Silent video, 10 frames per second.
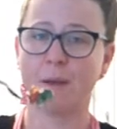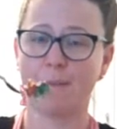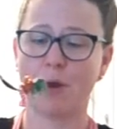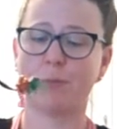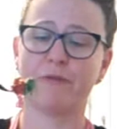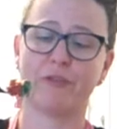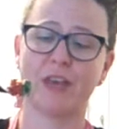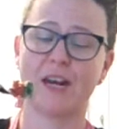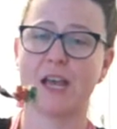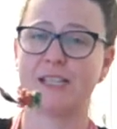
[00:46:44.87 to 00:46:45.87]
I'm hoping for
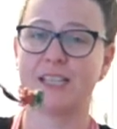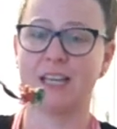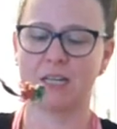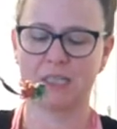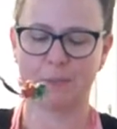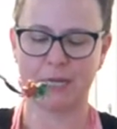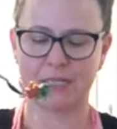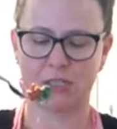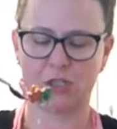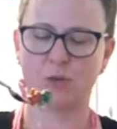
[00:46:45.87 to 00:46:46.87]
that nice kick of spice
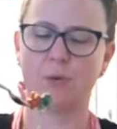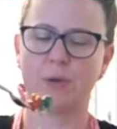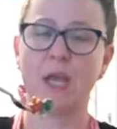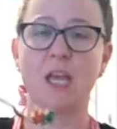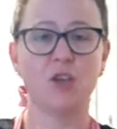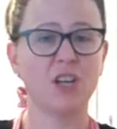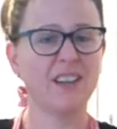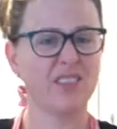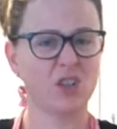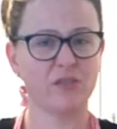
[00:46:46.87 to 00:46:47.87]
too. You can
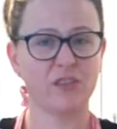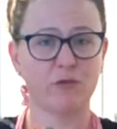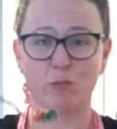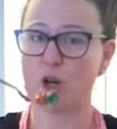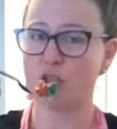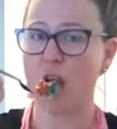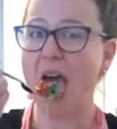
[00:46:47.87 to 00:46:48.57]
even serve this for brunch.